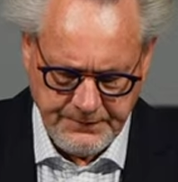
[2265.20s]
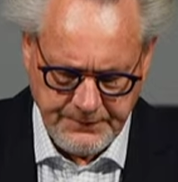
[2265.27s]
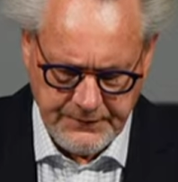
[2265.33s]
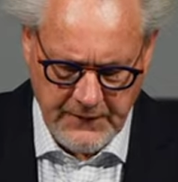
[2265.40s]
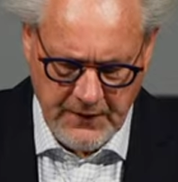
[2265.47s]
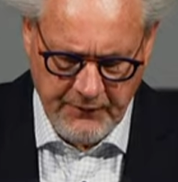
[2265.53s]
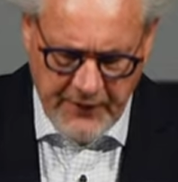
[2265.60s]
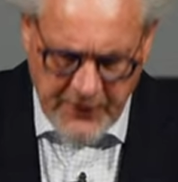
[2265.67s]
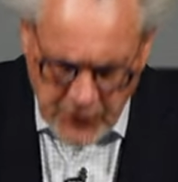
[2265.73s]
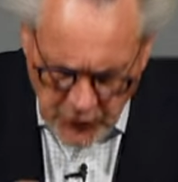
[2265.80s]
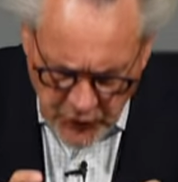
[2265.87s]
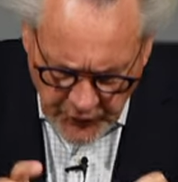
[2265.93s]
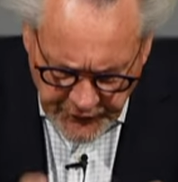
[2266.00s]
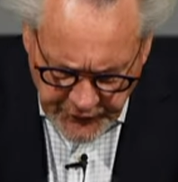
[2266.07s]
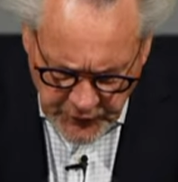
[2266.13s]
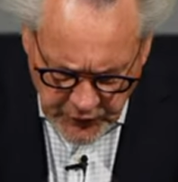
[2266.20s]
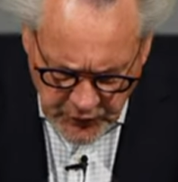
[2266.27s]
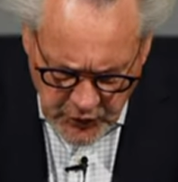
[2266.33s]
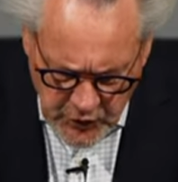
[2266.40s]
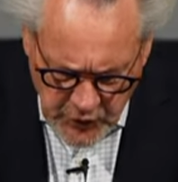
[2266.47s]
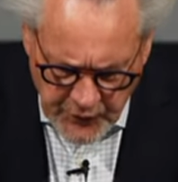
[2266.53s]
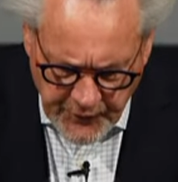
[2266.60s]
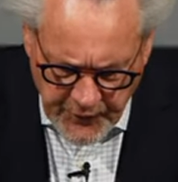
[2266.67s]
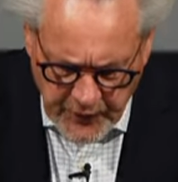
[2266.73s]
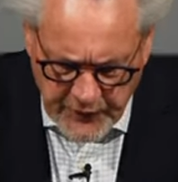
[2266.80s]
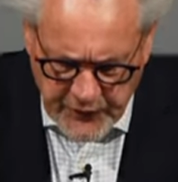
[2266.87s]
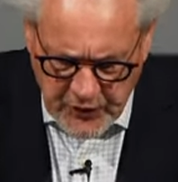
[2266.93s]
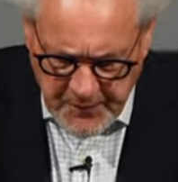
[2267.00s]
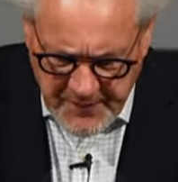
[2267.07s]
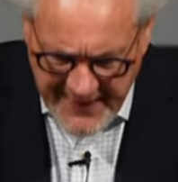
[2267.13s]
We do not do good works
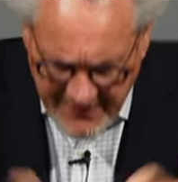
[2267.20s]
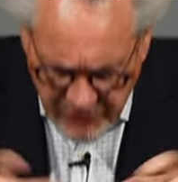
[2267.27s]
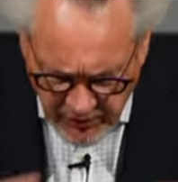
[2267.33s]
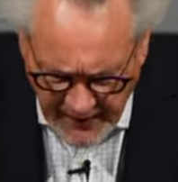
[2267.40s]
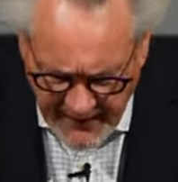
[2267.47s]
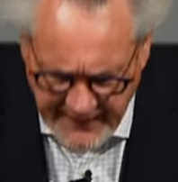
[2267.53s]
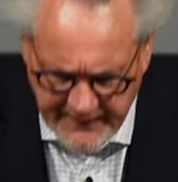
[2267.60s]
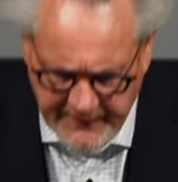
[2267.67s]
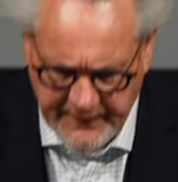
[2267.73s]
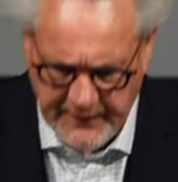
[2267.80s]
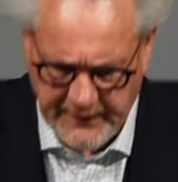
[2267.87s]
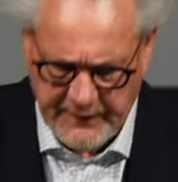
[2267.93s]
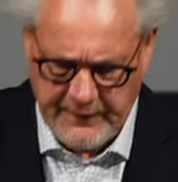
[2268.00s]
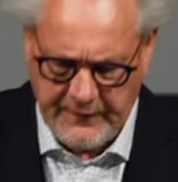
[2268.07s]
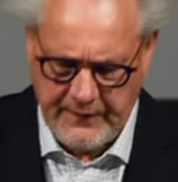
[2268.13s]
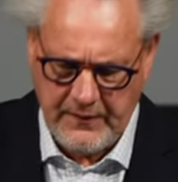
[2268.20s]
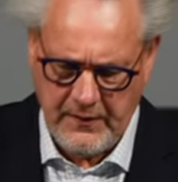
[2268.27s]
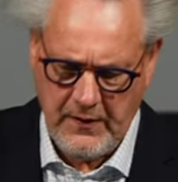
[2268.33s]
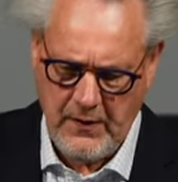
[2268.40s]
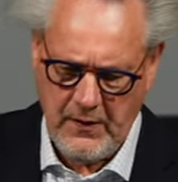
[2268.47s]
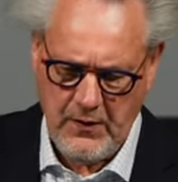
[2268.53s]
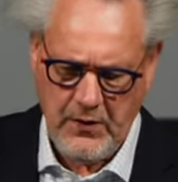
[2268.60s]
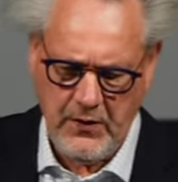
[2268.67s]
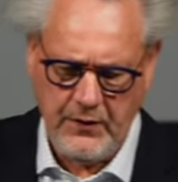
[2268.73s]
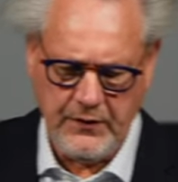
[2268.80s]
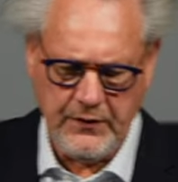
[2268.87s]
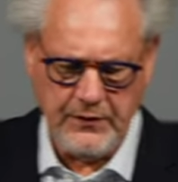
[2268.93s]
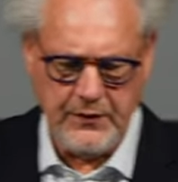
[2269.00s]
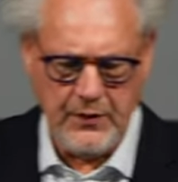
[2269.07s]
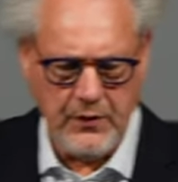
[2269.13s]
to be righteous under
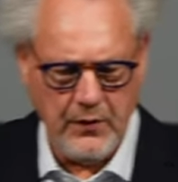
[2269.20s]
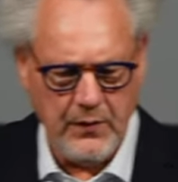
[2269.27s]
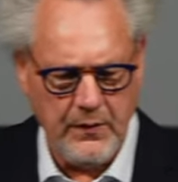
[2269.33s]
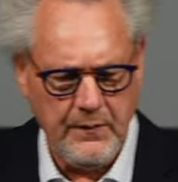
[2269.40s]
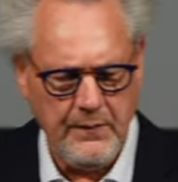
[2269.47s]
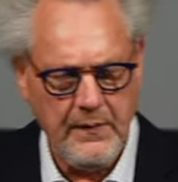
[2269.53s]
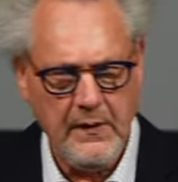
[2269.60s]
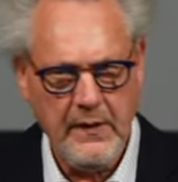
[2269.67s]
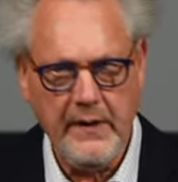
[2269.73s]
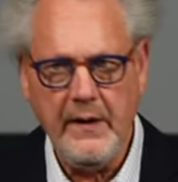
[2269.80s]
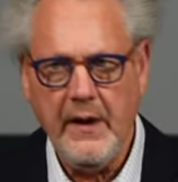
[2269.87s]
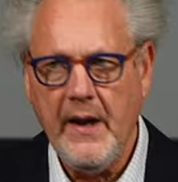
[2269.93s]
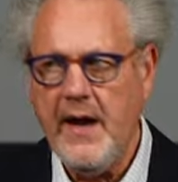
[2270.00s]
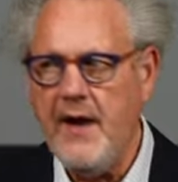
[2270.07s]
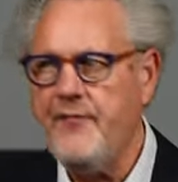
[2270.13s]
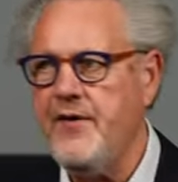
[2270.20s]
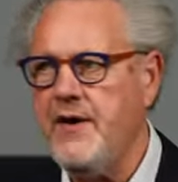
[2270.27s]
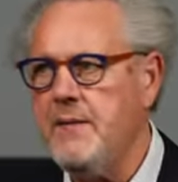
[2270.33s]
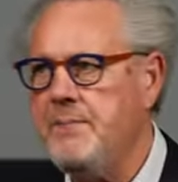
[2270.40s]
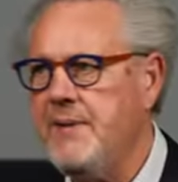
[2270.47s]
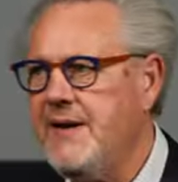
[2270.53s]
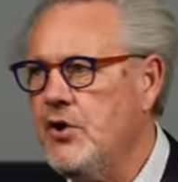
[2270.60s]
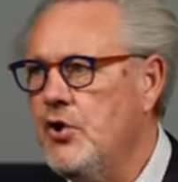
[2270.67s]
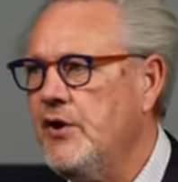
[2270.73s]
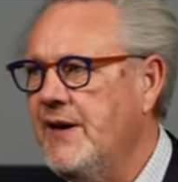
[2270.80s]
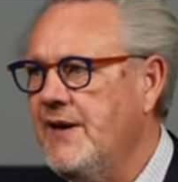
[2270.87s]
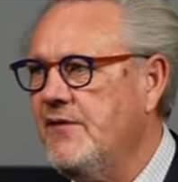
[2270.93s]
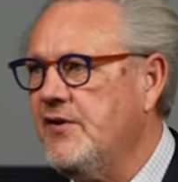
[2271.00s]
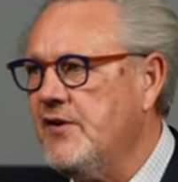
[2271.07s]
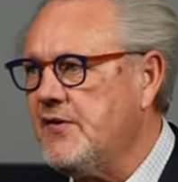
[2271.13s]
the law, having begun in
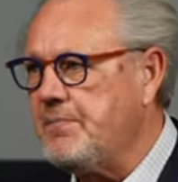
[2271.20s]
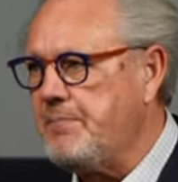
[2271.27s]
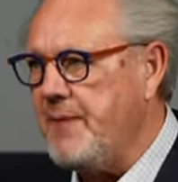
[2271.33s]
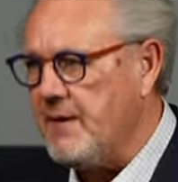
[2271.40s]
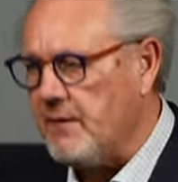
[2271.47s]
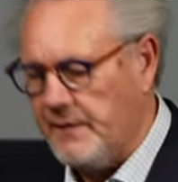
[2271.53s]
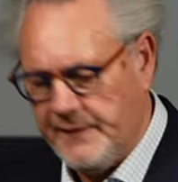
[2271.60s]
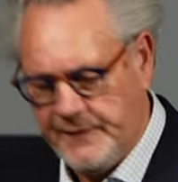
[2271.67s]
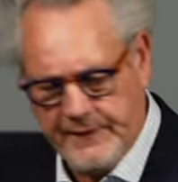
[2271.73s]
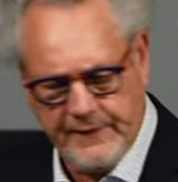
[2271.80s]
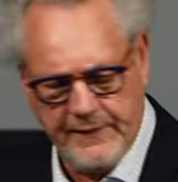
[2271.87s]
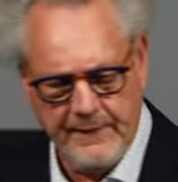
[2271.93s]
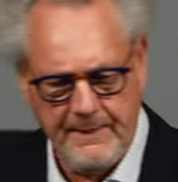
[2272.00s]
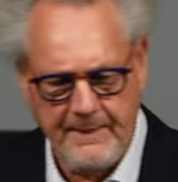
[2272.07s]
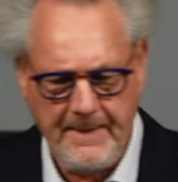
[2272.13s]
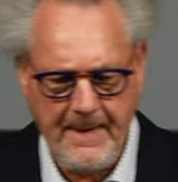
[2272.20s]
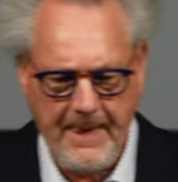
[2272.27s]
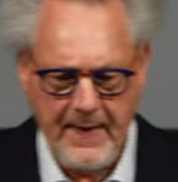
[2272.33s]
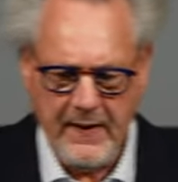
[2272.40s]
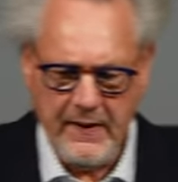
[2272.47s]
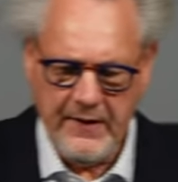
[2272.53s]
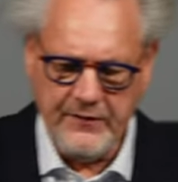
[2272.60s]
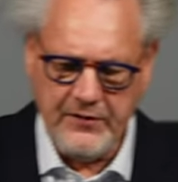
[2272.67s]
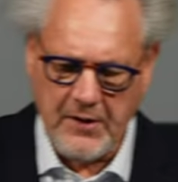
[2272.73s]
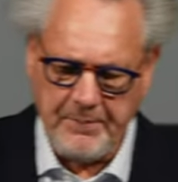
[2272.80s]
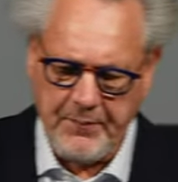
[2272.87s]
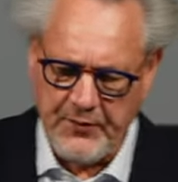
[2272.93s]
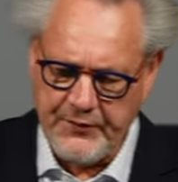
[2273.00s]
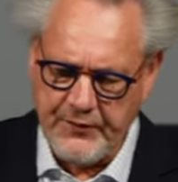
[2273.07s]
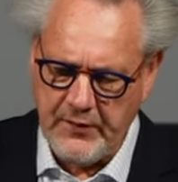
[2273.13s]
the Spirit, as the
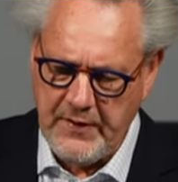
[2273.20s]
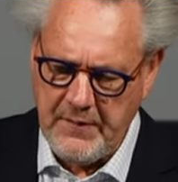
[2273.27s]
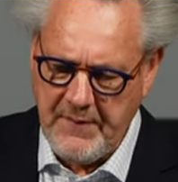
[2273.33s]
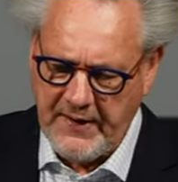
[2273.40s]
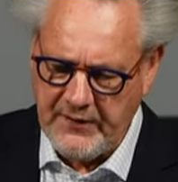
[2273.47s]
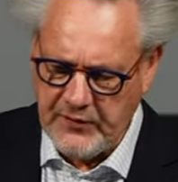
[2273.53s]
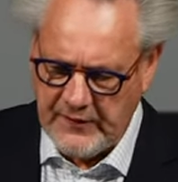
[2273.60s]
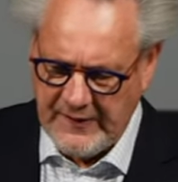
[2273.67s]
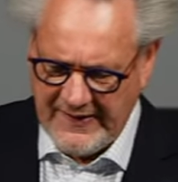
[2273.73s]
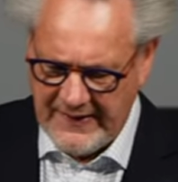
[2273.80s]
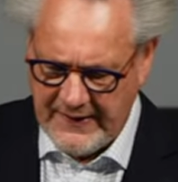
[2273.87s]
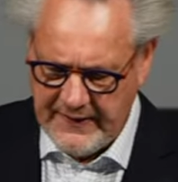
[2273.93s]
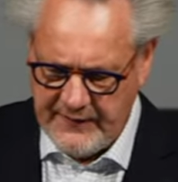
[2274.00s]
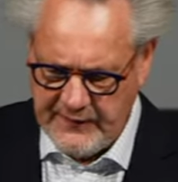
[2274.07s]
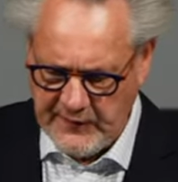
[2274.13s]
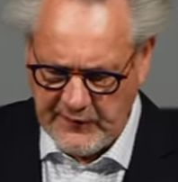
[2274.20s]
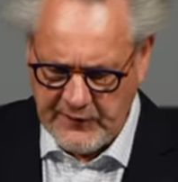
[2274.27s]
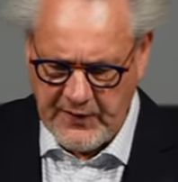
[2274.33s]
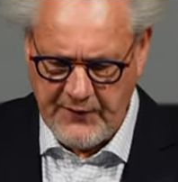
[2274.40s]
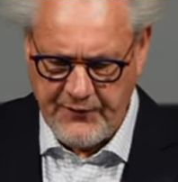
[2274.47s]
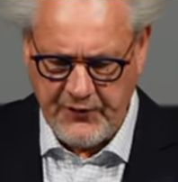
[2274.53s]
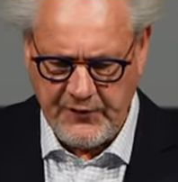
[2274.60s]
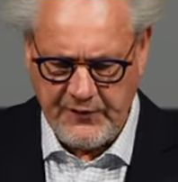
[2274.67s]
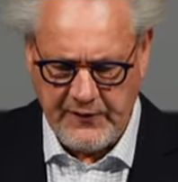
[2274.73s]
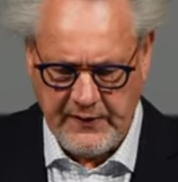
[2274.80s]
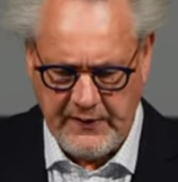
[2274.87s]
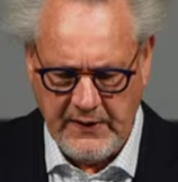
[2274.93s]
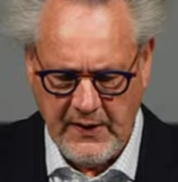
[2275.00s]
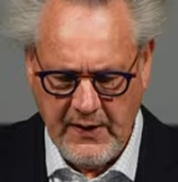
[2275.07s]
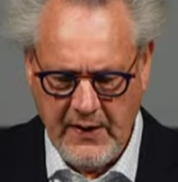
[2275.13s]
apostle reminds us in Galatians 3, verse 3.
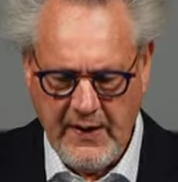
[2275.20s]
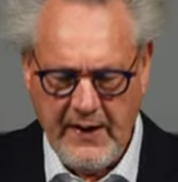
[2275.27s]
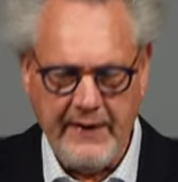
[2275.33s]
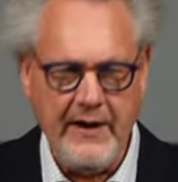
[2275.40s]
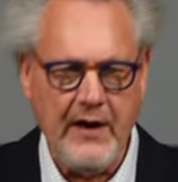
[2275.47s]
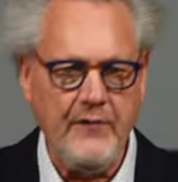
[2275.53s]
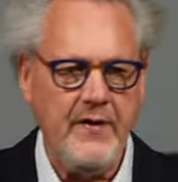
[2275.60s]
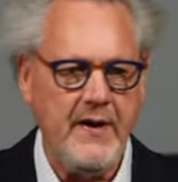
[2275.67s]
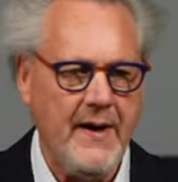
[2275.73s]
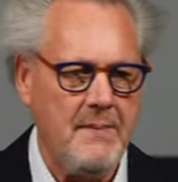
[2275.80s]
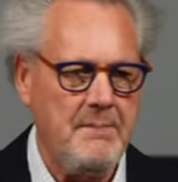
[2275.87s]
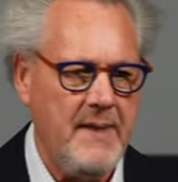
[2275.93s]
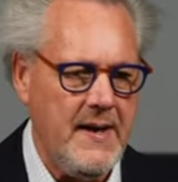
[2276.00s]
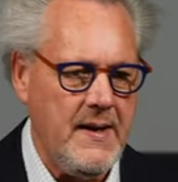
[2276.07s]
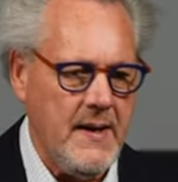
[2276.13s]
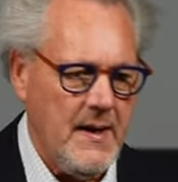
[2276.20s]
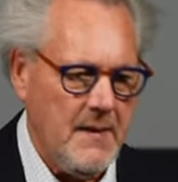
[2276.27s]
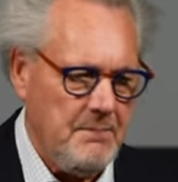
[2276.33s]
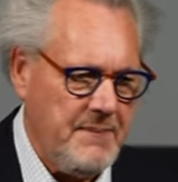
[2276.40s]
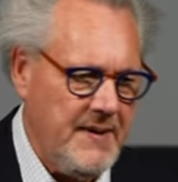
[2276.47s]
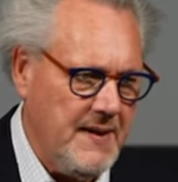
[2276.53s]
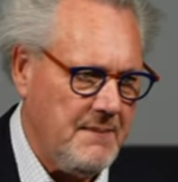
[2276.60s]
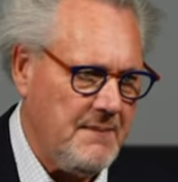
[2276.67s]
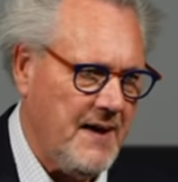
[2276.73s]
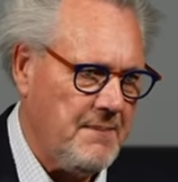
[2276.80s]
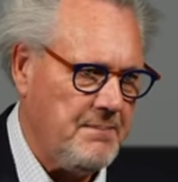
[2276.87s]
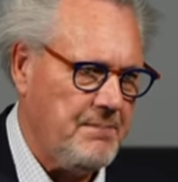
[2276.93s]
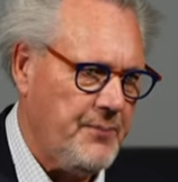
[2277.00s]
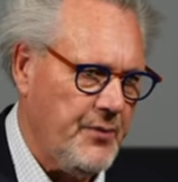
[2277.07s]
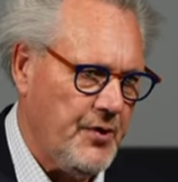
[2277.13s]
And now we are being
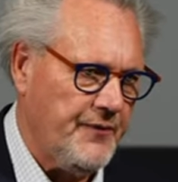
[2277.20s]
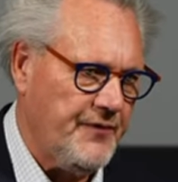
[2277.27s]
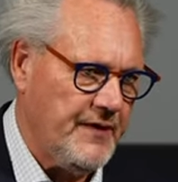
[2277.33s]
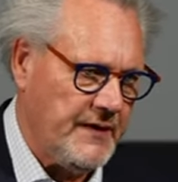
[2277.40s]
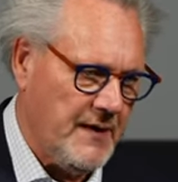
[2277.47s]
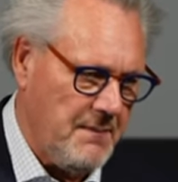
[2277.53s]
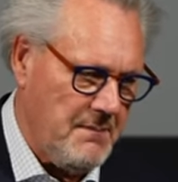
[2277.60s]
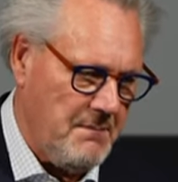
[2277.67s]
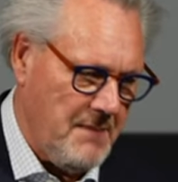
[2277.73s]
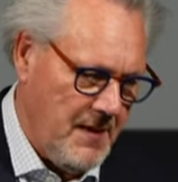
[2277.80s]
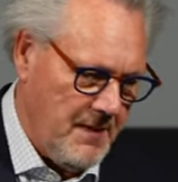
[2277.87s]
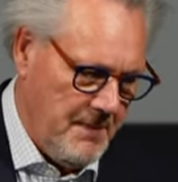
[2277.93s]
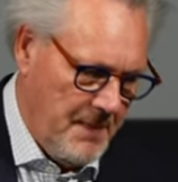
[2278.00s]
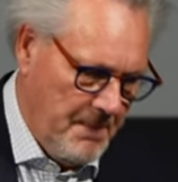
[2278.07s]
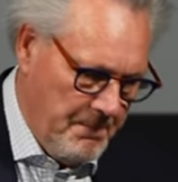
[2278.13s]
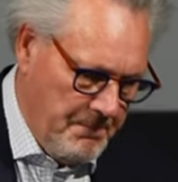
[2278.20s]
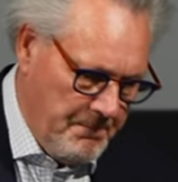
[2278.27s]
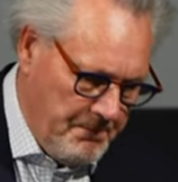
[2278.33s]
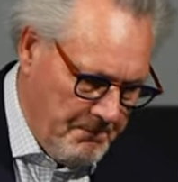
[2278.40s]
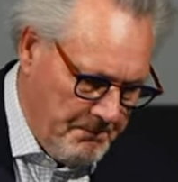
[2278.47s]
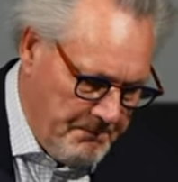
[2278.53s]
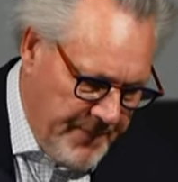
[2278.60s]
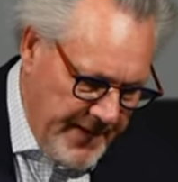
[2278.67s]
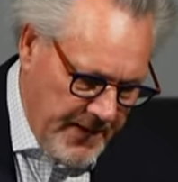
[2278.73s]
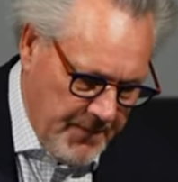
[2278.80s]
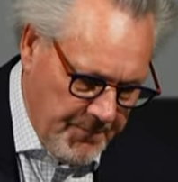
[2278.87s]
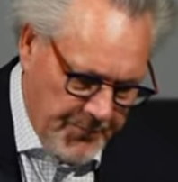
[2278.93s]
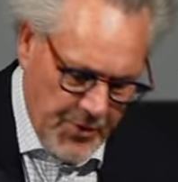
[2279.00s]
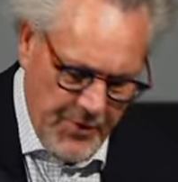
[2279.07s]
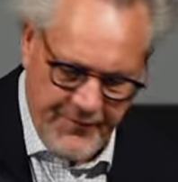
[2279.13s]
made perfect and being
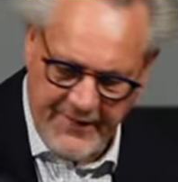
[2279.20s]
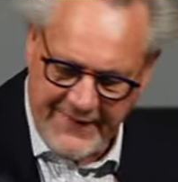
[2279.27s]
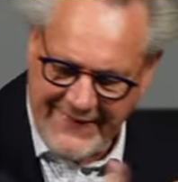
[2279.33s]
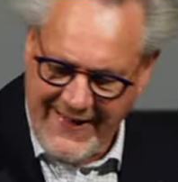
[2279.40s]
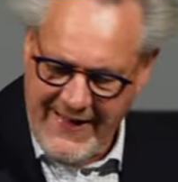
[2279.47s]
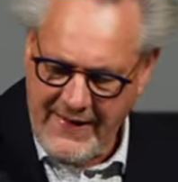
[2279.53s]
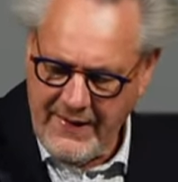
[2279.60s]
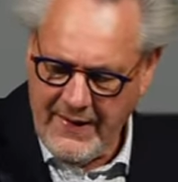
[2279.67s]
perfect in